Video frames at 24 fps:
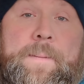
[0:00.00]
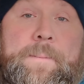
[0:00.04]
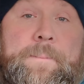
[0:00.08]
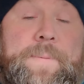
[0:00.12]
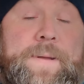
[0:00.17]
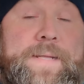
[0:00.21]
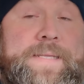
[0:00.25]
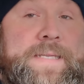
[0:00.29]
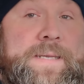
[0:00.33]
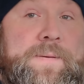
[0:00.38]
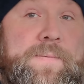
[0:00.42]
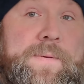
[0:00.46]

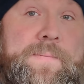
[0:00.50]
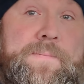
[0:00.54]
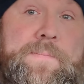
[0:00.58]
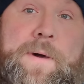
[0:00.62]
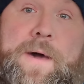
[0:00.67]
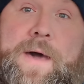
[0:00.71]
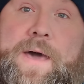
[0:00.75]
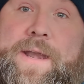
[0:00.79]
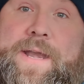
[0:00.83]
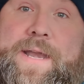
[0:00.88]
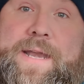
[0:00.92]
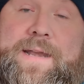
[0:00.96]
But someone
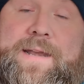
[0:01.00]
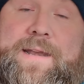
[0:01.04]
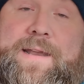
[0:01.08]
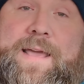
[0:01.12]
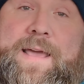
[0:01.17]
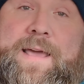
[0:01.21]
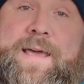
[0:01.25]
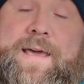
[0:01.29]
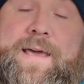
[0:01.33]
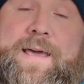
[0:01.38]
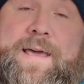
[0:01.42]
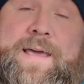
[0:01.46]
bought it.
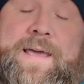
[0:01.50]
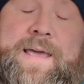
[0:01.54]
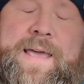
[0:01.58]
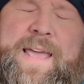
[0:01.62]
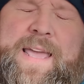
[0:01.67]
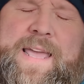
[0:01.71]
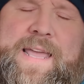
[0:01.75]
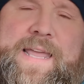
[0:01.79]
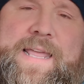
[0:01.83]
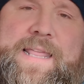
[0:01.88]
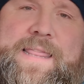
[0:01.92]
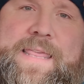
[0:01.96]
Uh,
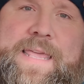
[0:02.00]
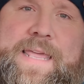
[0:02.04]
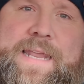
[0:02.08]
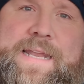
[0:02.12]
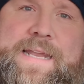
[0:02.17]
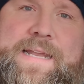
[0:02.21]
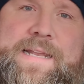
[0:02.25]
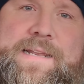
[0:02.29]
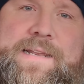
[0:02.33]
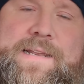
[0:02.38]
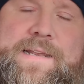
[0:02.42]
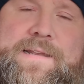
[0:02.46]
they
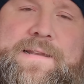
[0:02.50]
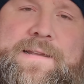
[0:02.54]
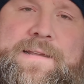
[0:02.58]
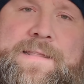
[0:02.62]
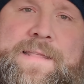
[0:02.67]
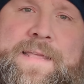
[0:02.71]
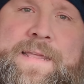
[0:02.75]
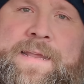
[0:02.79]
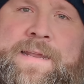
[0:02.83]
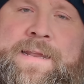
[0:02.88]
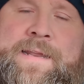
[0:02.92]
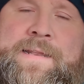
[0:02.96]
didn't.
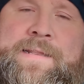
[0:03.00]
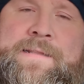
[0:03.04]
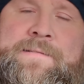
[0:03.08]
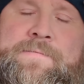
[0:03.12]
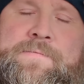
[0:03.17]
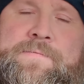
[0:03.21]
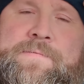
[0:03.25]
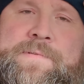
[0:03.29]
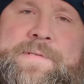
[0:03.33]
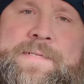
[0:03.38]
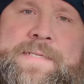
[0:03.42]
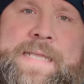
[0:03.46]
They
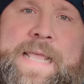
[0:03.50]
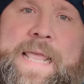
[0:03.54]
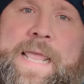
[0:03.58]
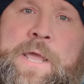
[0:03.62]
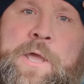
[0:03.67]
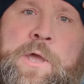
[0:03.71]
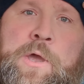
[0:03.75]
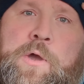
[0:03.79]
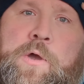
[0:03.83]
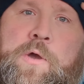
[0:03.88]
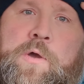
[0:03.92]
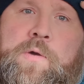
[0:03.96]
didn't say
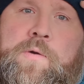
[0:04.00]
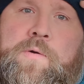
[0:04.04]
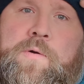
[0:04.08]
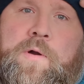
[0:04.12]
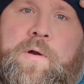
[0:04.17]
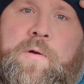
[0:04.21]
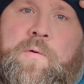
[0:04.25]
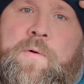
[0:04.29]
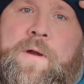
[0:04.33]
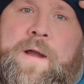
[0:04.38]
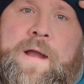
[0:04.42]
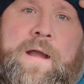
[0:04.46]
who
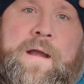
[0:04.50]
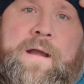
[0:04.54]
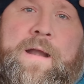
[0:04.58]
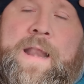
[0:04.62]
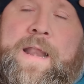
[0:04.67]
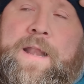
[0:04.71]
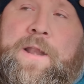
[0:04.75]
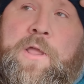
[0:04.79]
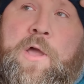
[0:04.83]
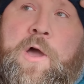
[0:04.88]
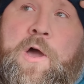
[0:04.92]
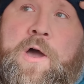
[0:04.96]
or where it
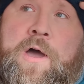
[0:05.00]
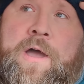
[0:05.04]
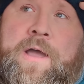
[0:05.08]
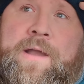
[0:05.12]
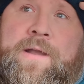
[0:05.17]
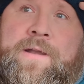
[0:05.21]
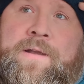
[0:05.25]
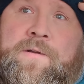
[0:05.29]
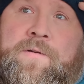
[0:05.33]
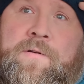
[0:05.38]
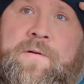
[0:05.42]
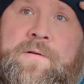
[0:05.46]
had
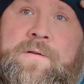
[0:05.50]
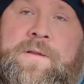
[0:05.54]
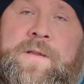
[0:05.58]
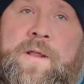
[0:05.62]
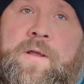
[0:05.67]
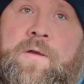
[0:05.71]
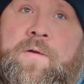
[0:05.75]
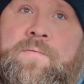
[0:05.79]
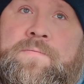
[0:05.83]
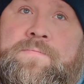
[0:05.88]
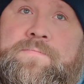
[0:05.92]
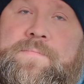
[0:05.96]
gone, or you
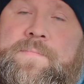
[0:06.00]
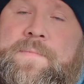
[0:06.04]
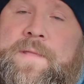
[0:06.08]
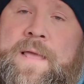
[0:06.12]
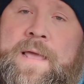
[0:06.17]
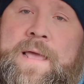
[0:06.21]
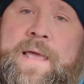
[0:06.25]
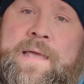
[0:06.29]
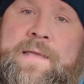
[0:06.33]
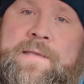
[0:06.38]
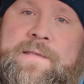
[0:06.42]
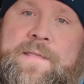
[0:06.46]
know,
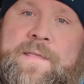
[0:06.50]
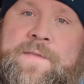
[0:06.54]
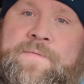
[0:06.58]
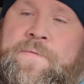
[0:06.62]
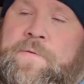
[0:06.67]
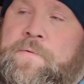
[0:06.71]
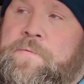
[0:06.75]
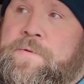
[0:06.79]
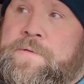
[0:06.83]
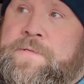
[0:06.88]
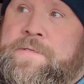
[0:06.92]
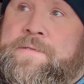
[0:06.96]
uh, if
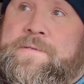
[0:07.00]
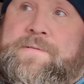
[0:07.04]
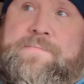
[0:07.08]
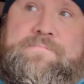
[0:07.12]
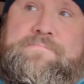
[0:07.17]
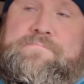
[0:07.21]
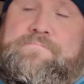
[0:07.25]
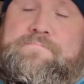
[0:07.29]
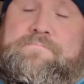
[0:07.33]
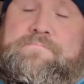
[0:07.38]
it was